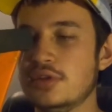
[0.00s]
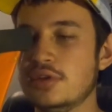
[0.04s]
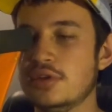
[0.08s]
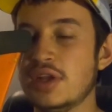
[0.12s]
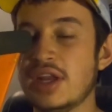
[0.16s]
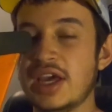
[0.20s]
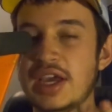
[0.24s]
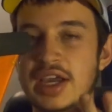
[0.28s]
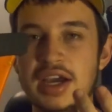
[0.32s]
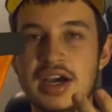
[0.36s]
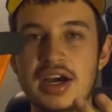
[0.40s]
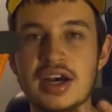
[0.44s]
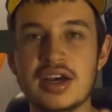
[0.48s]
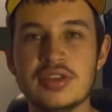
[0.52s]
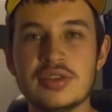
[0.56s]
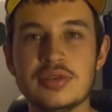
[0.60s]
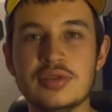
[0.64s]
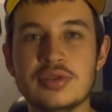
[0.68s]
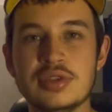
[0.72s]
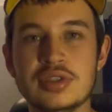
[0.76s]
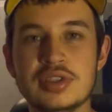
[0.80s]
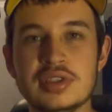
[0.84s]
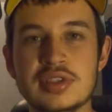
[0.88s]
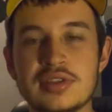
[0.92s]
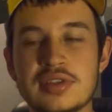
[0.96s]
like, I
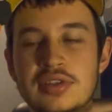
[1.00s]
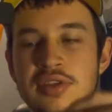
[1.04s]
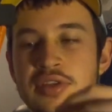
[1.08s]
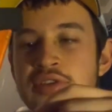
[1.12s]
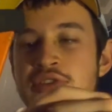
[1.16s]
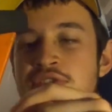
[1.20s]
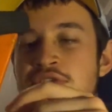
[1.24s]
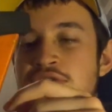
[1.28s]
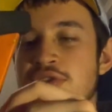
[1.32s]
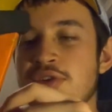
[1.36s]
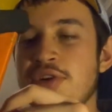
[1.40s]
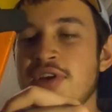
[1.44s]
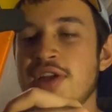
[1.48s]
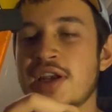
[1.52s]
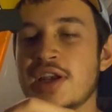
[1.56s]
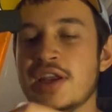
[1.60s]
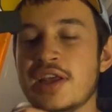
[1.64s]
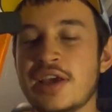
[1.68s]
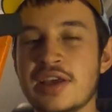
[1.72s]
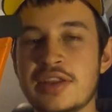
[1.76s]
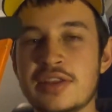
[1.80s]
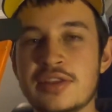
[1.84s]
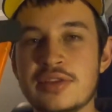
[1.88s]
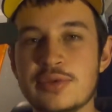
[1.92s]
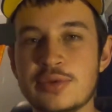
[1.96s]
thought the string
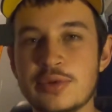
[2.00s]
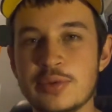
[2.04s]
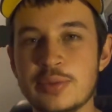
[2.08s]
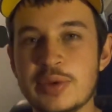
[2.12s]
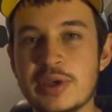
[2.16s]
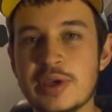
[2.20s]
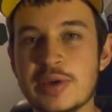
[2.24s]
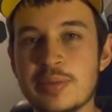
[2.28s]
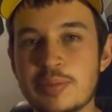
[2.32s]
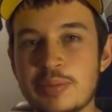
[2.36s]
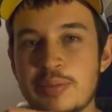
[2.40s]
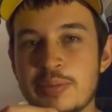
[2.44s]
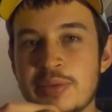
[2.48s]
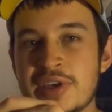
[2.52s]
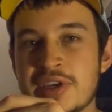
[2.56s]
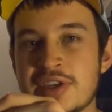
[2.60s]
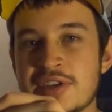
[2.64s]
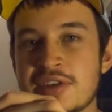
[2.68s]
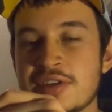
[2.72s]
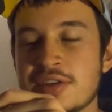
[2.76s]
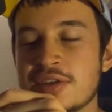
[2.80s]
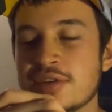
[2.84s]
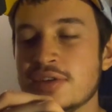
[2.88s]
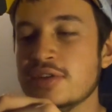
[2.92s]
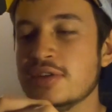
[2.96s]
length would be a big
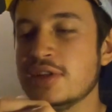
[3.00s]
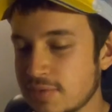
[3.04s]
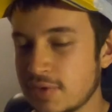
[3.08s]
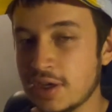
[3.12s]
deal.